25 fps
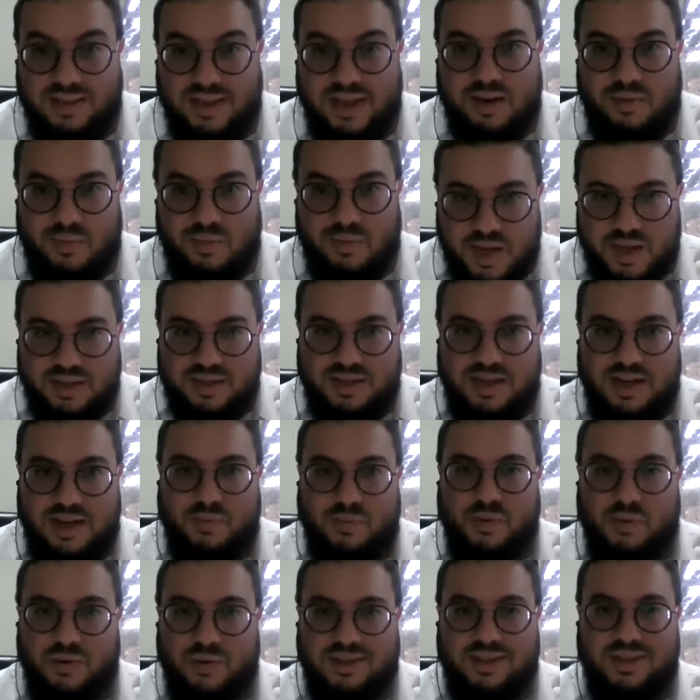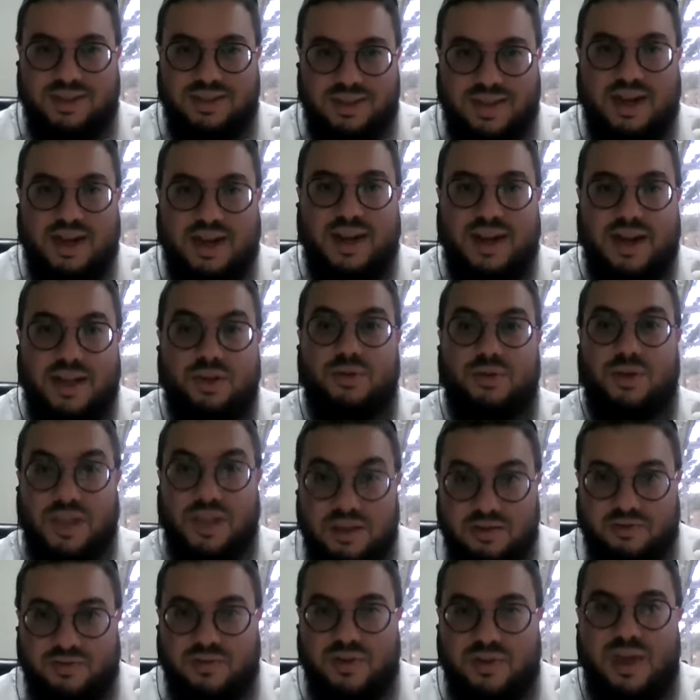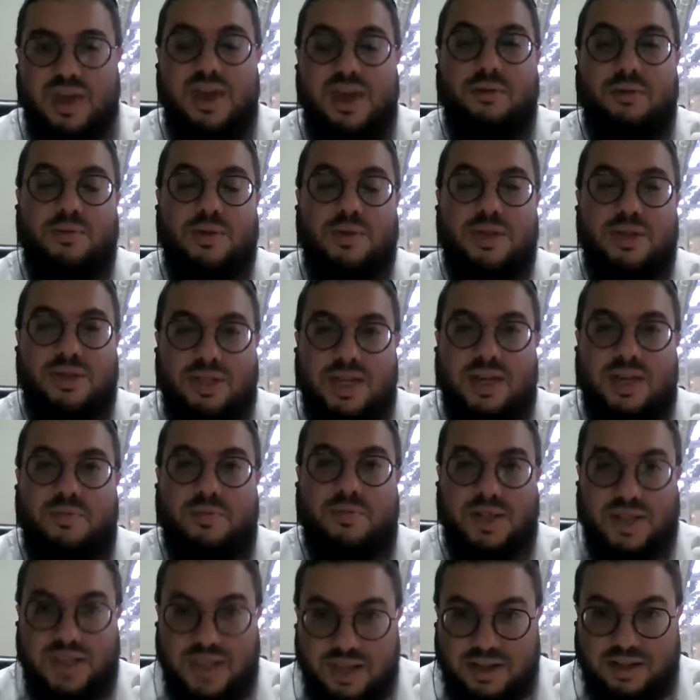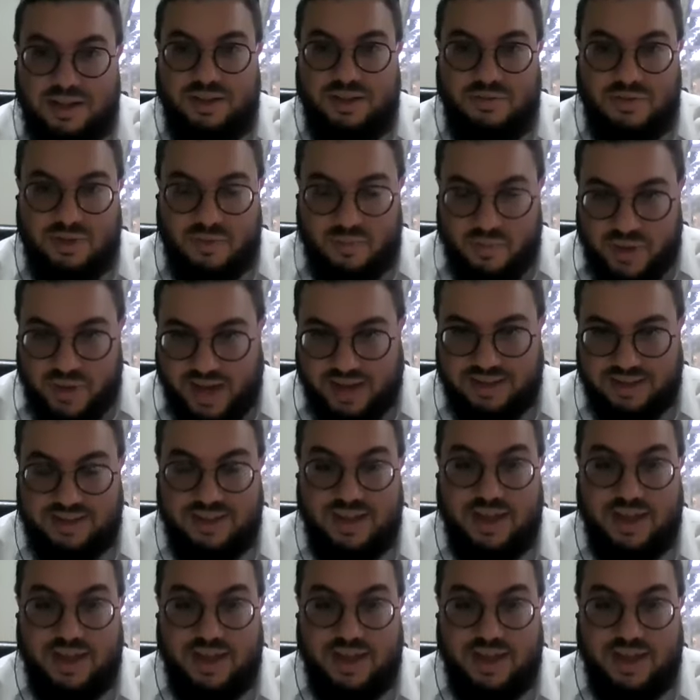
That means that a person does not have to live with the shame and guilt of the past.